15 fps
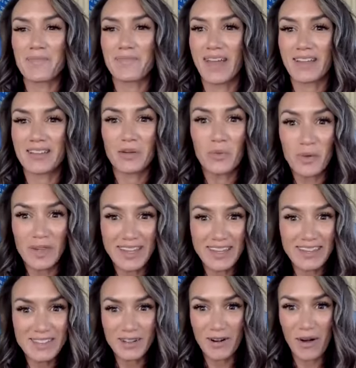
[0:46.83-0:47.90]
that the
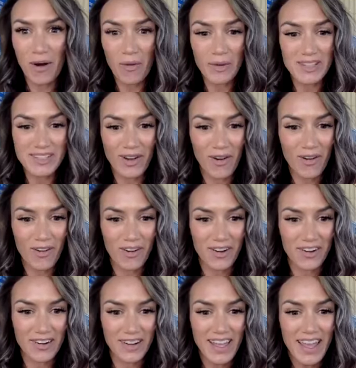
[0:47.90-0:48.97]
weekends are always
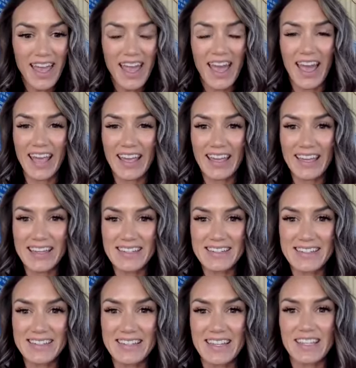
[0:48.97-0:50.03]
hard.
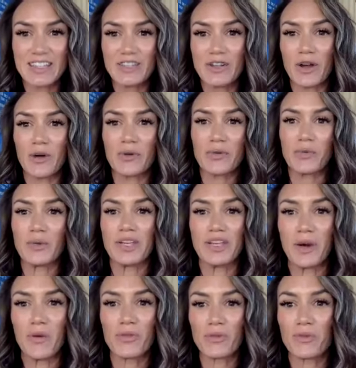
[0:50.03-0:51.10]
And, we
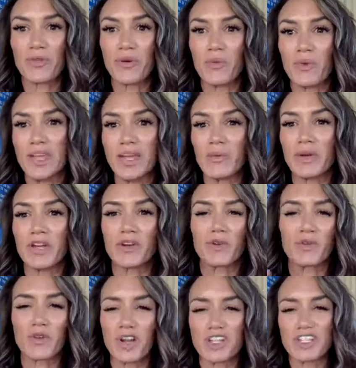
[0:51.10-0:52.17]
go through the week, we
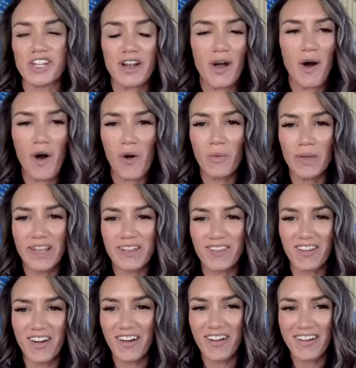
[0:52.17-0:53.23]
crush it all week
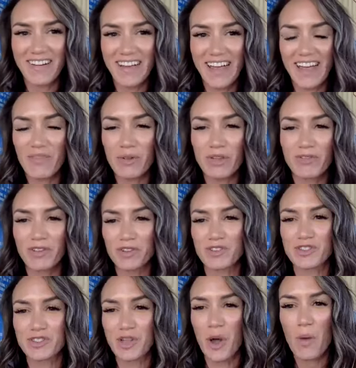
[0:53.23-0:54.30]
long, and we feel
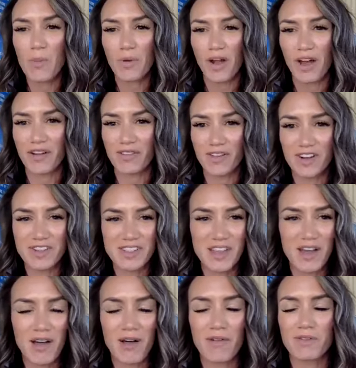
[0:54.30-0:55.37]
so proud of
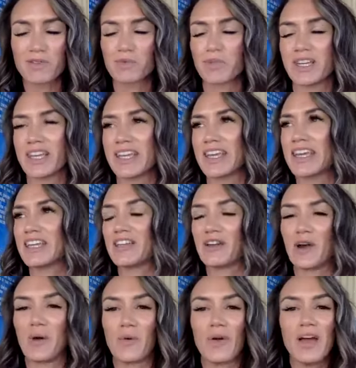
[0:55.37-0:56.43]
ourselves.
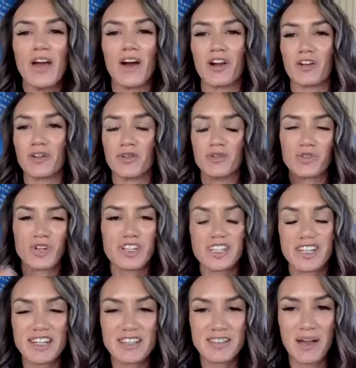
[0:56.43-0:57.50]
Our
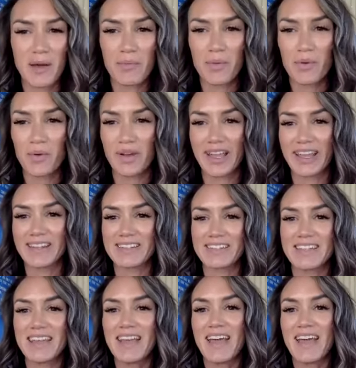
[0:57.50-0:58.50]
nutrition is on point.